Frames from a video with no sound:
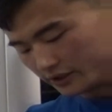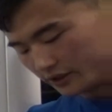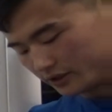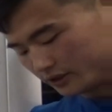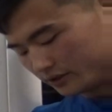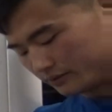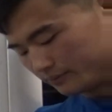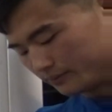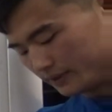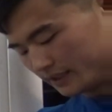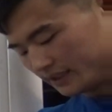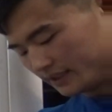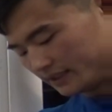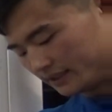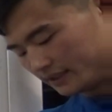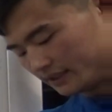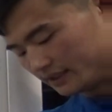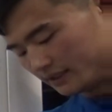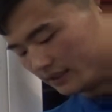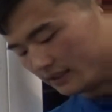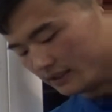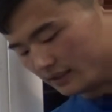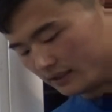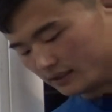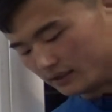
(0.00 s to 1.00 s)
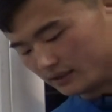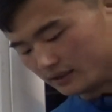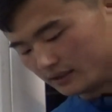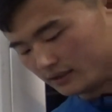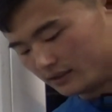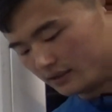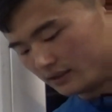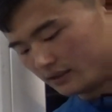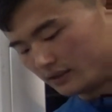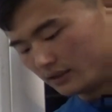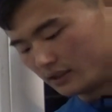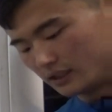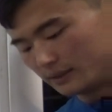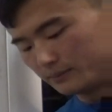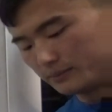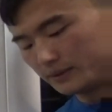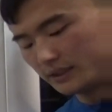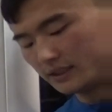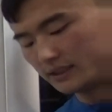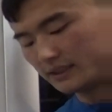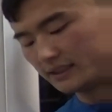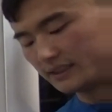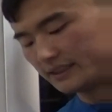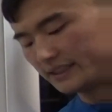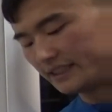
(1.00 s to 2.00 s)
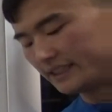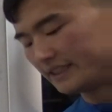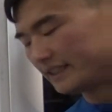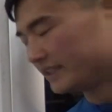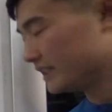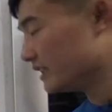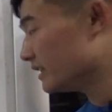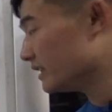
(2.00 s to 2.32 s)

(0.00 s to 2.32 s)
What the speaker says: to be option C.